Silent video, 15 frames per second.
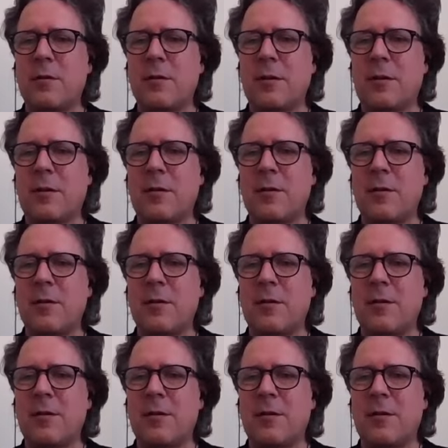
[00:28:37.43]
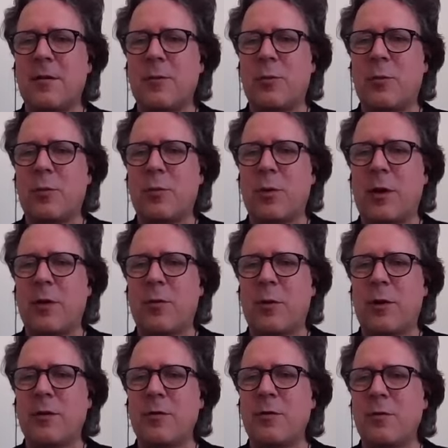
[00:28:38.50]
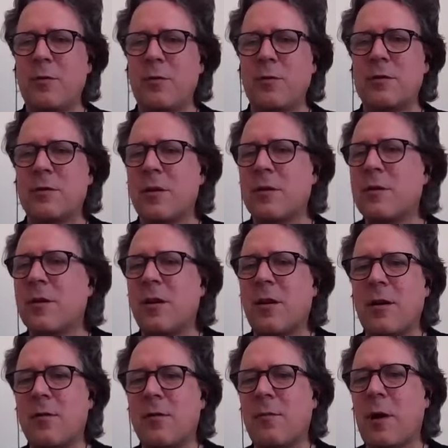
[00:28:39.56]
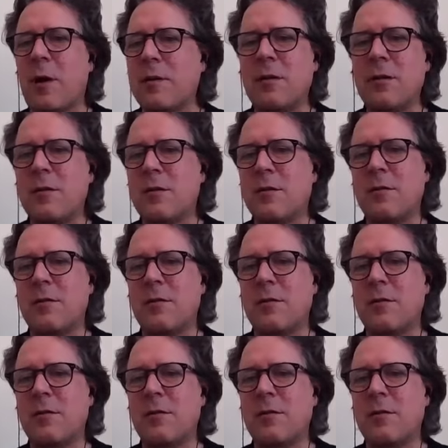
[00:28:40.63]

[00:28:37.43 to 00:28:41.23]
Like um, where where do you use that kind of money?